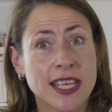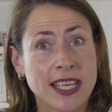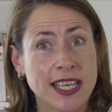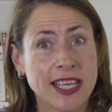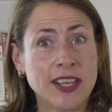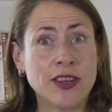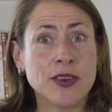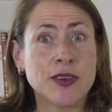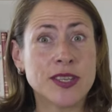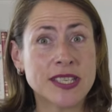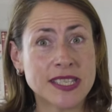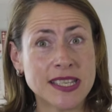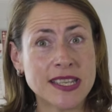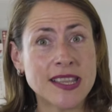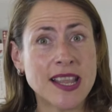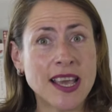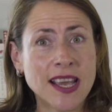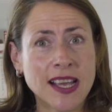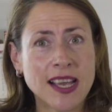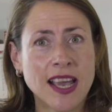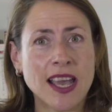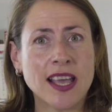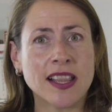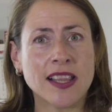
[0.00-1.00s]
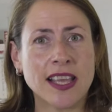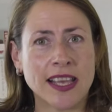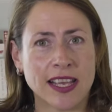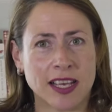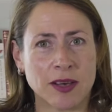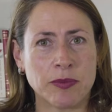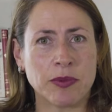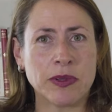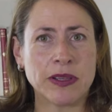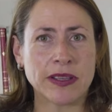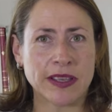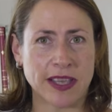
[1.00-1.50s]
you know, isn't that guy
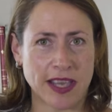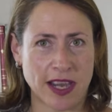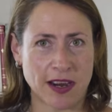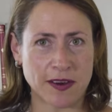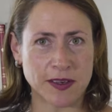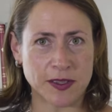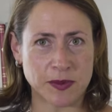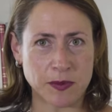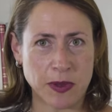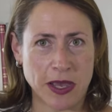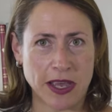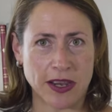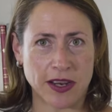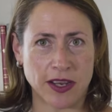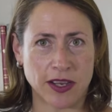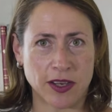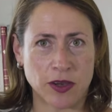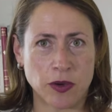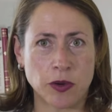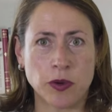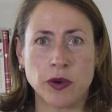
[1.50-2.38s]
likable and charismatic?